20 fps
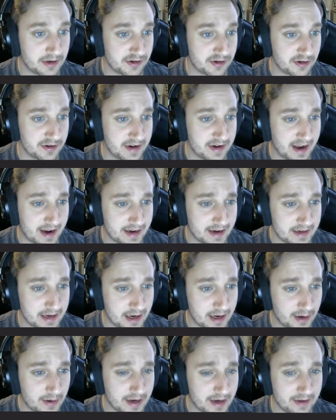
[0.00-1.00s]
9 now,
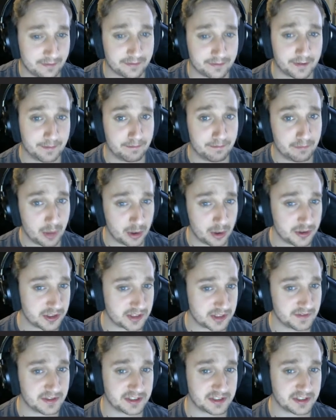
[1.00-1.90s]
and for most of us,